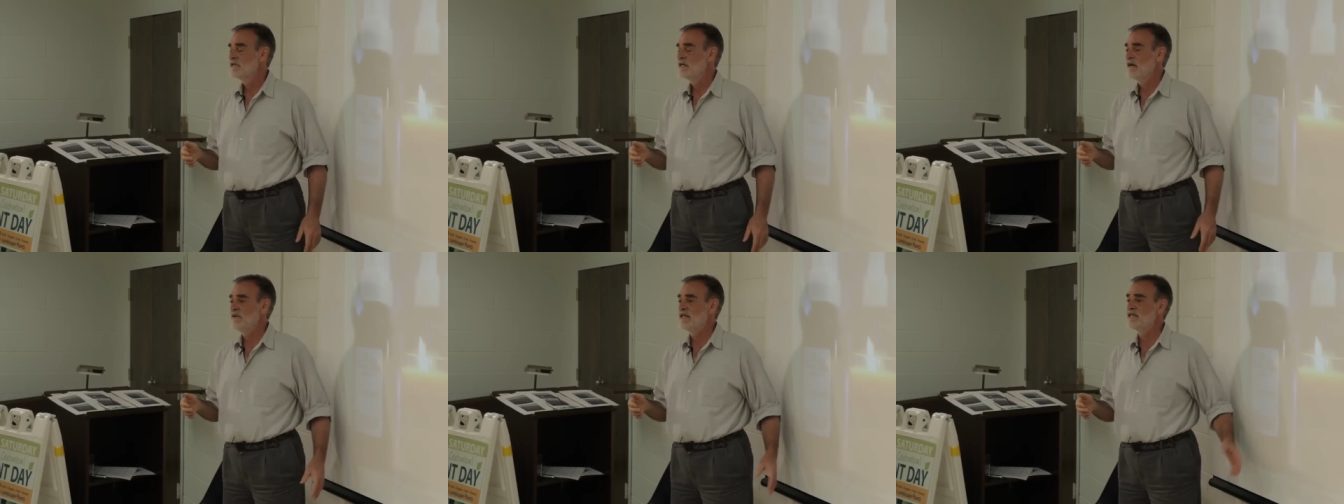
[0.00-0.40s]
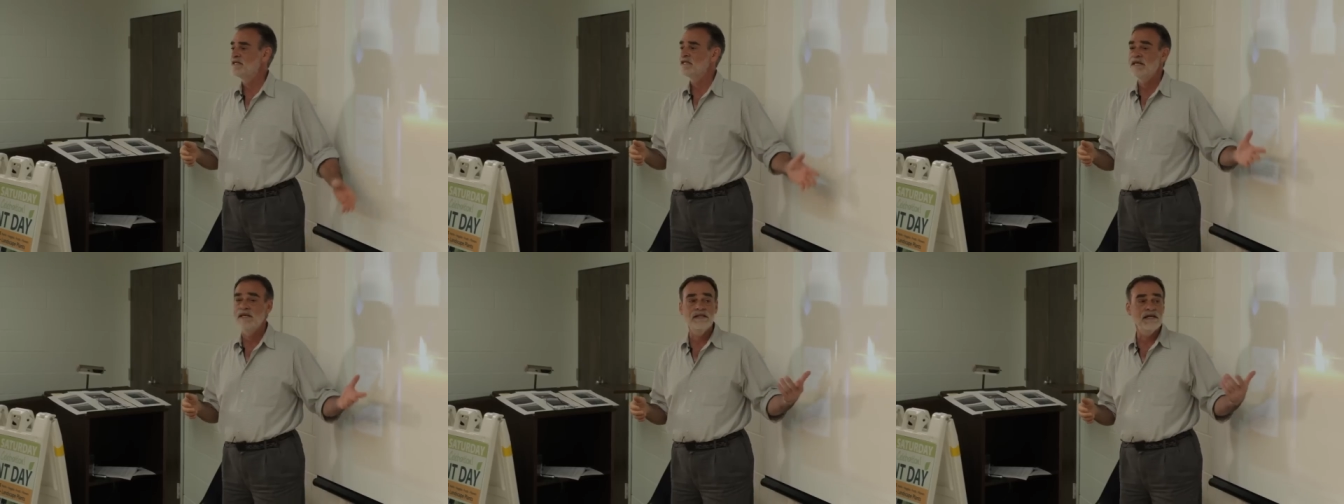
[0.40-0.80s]
I mean,
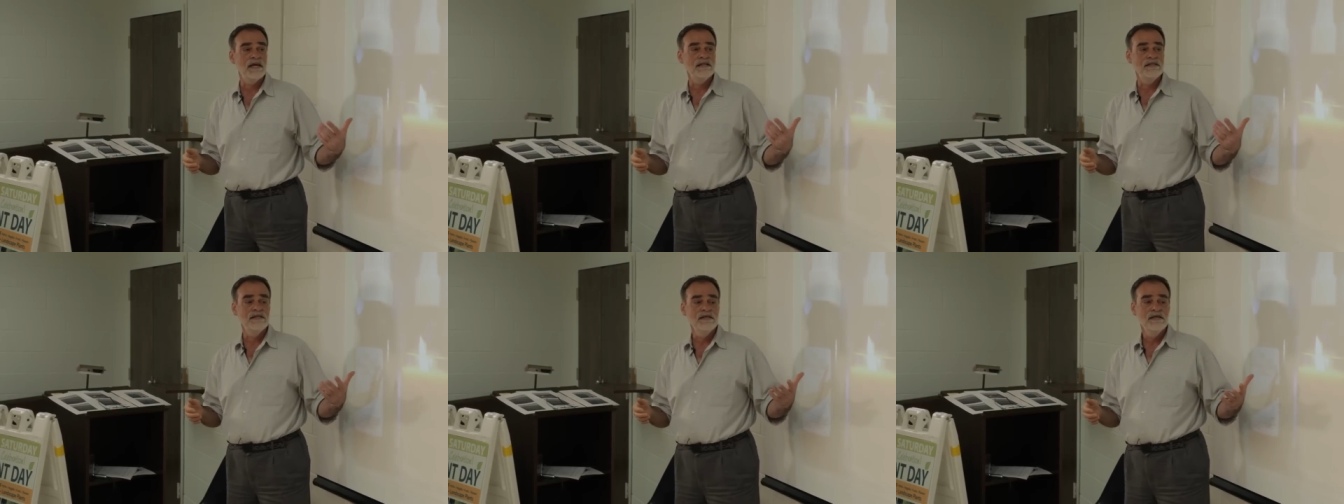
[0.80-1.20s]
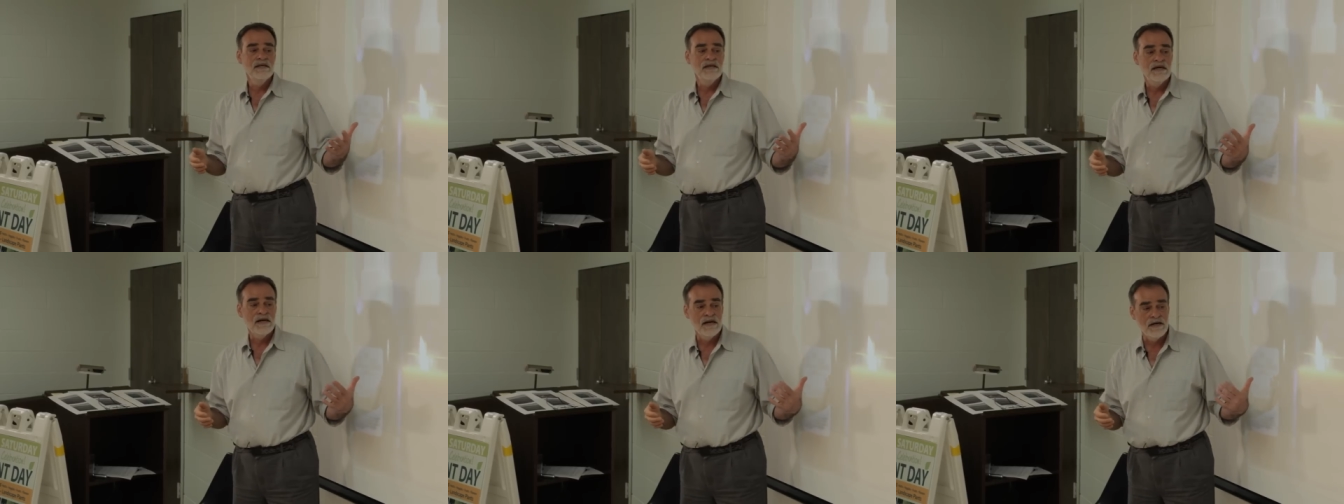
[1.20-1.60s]
this, and, and
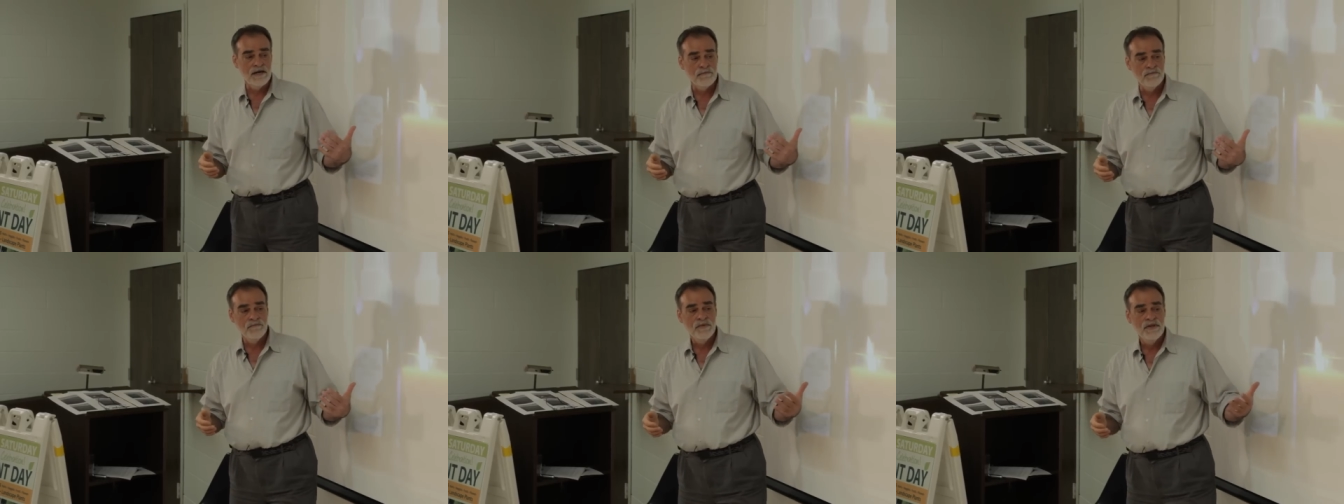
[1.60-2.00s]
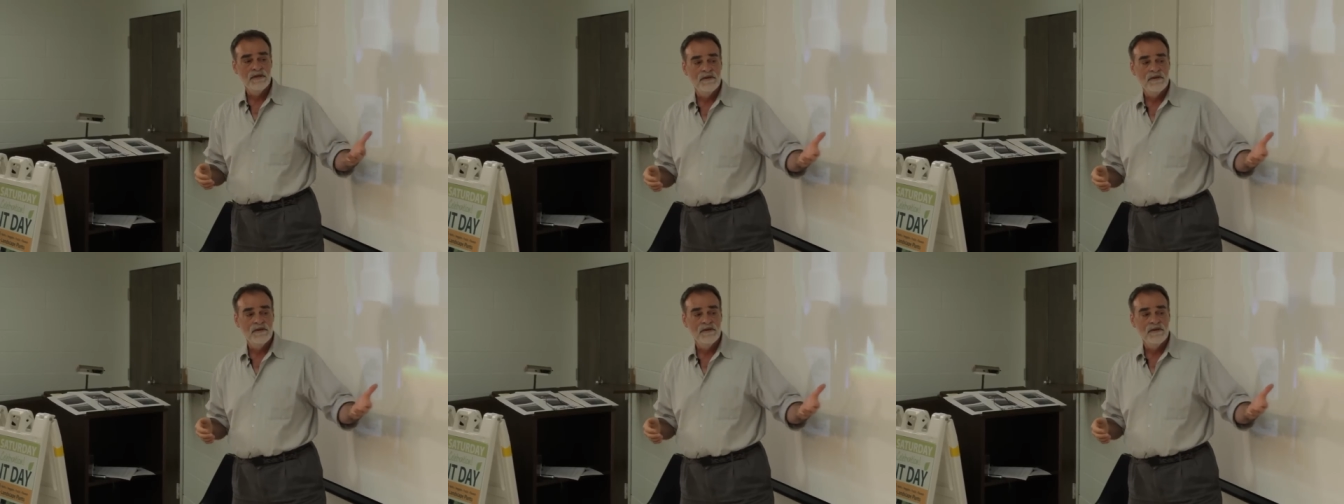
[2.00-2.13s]
um,